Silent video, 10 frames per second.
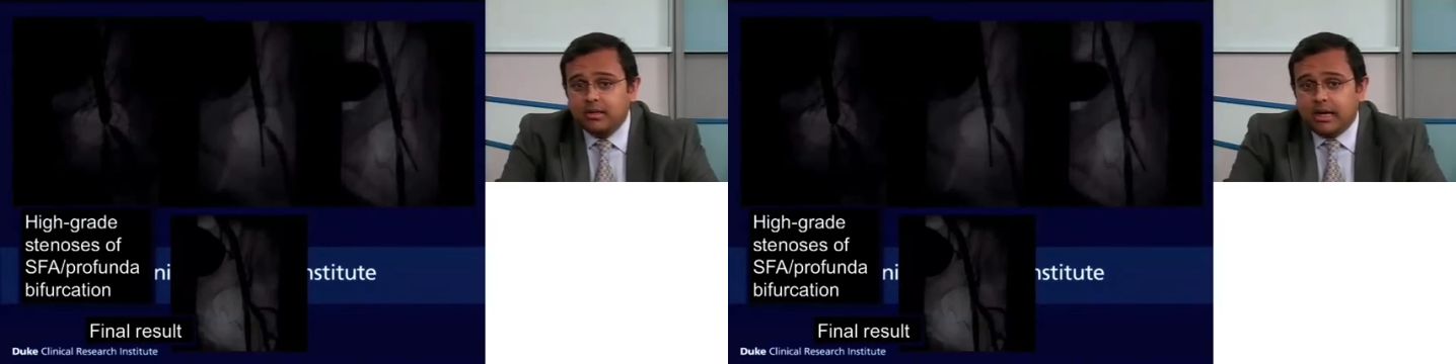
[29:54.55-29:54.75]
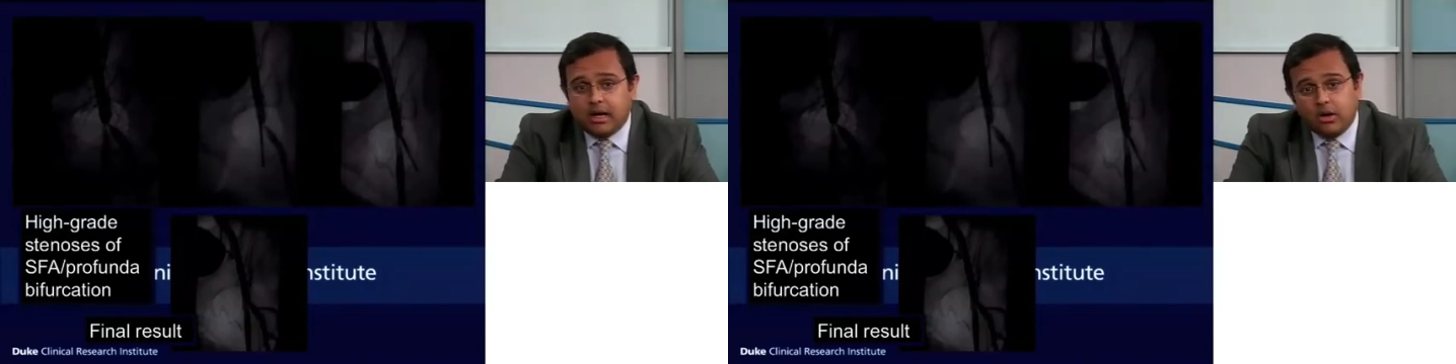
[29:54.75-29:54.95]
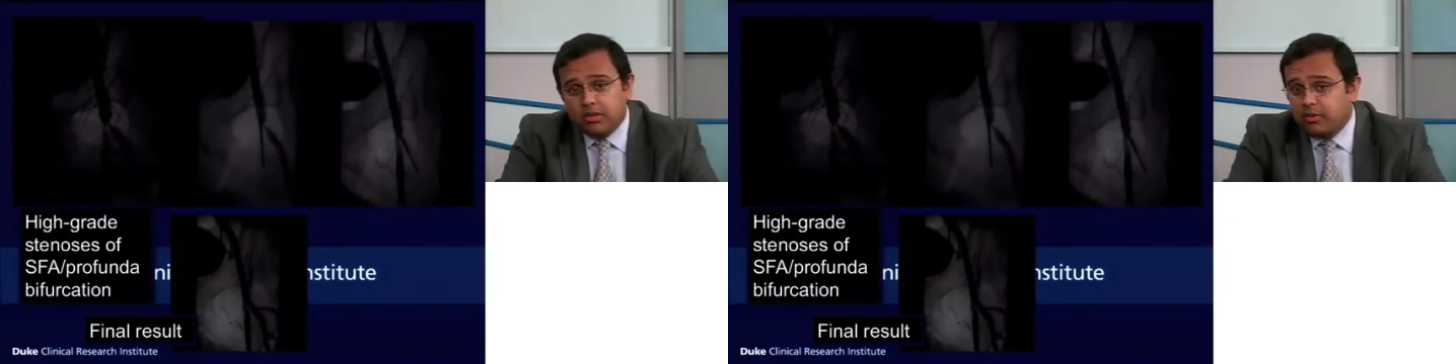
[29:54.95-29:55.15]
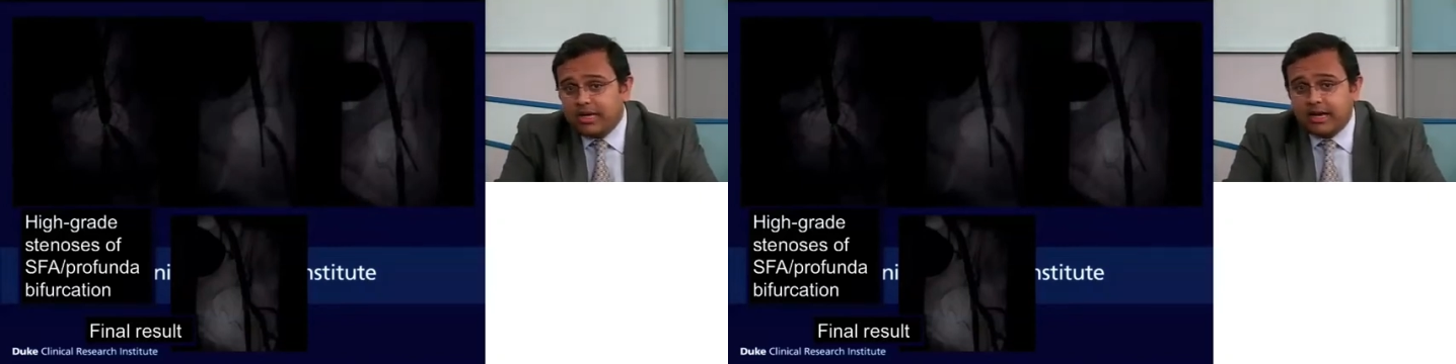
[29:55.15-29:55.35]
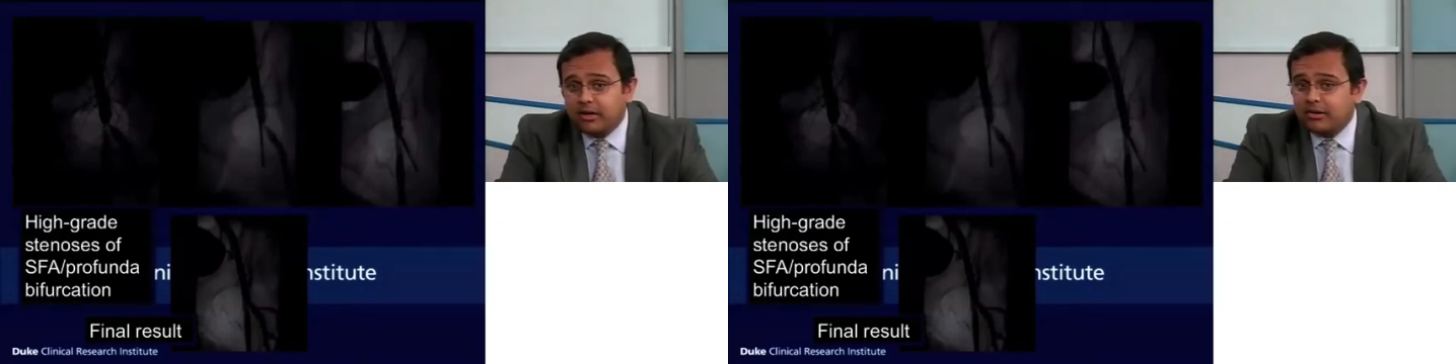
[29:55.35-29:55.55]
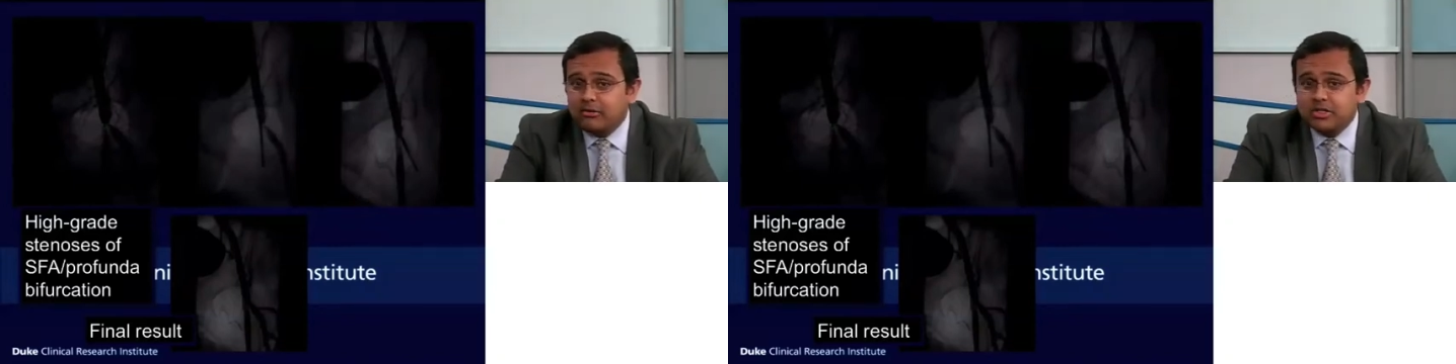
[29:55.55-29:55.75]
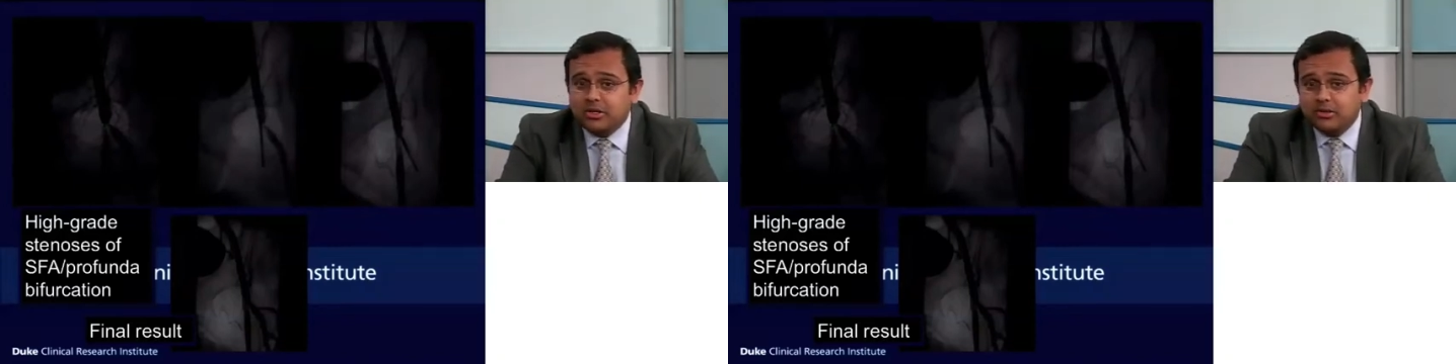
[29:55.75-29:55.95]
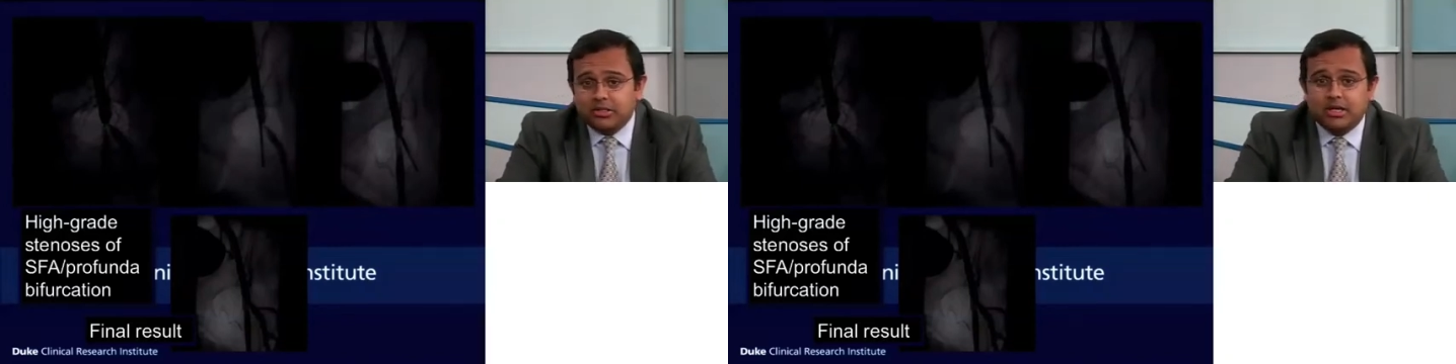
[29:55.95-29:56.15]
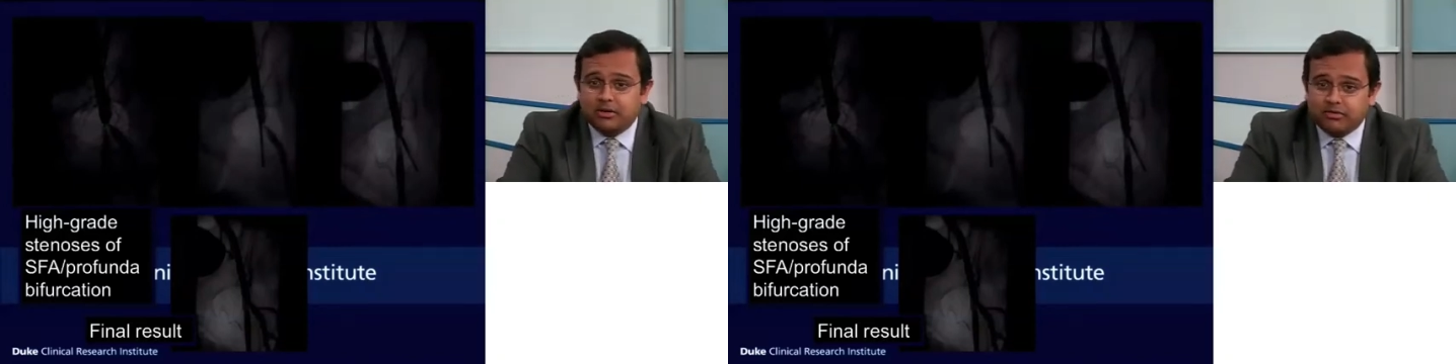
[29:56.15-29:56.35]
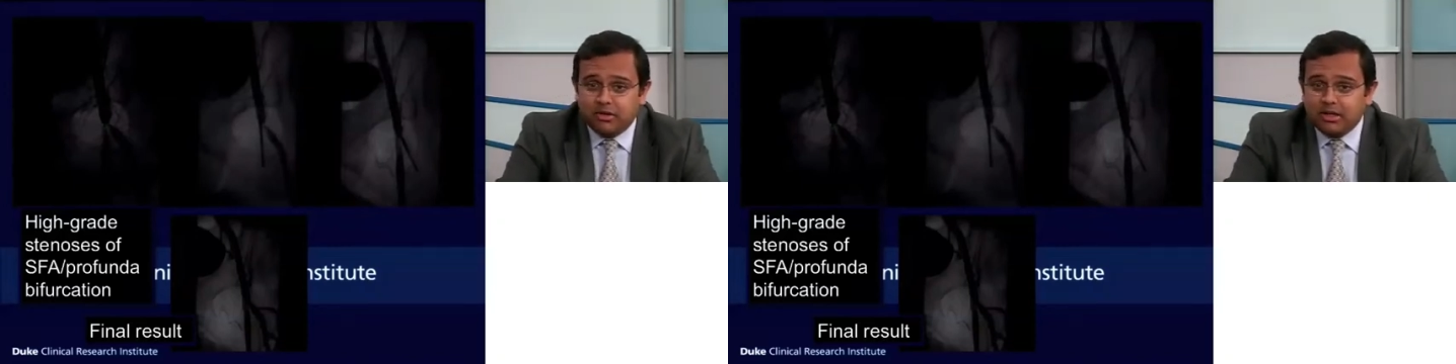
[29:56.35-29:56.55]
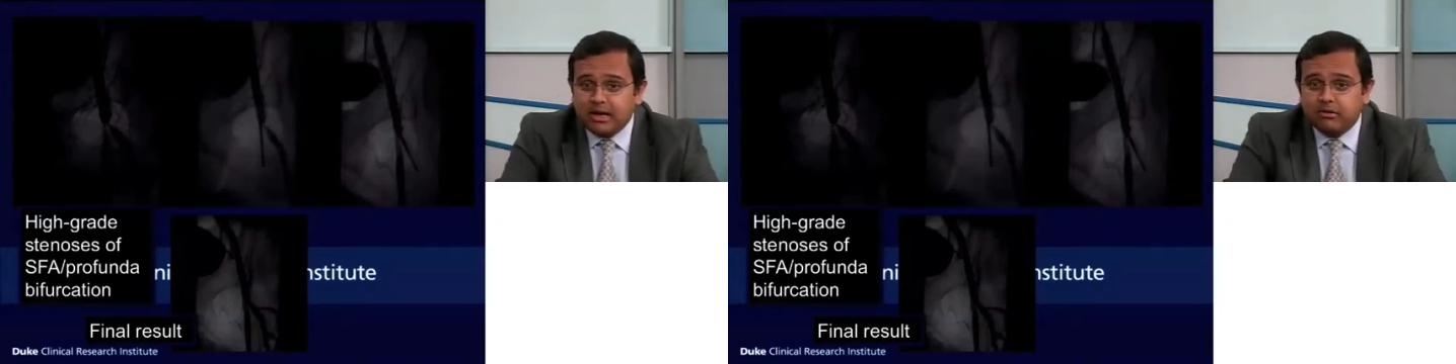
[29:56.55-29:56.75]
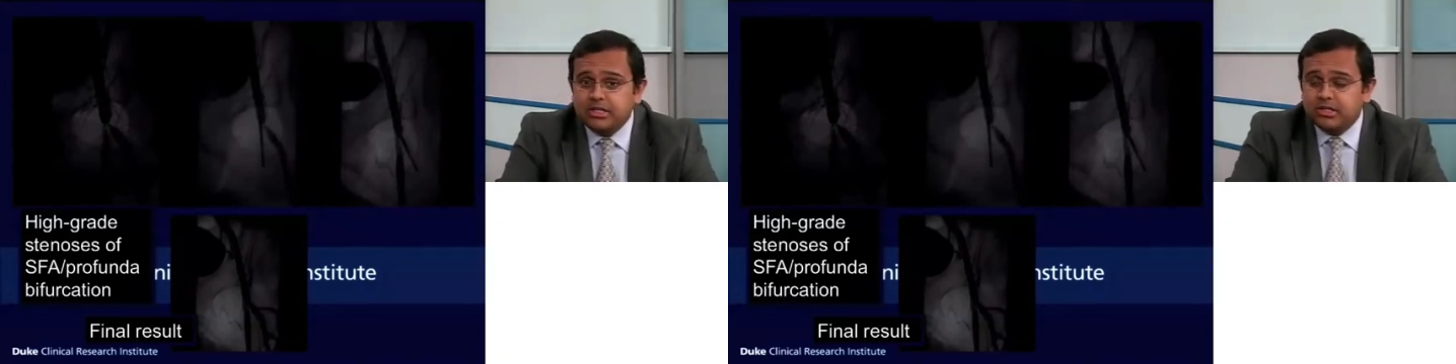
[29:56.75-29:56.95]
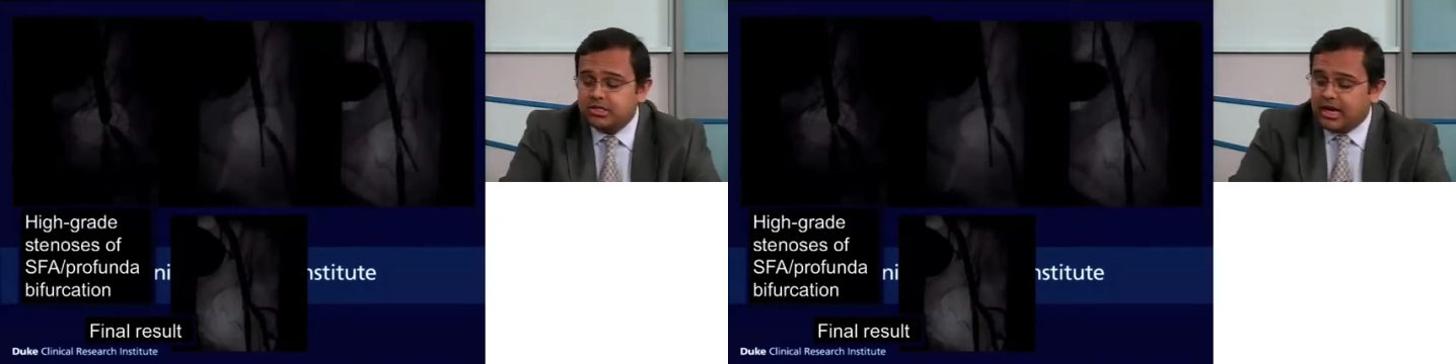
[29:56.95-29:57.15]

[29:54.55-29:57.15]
although we got a great result here for a lot of reasons,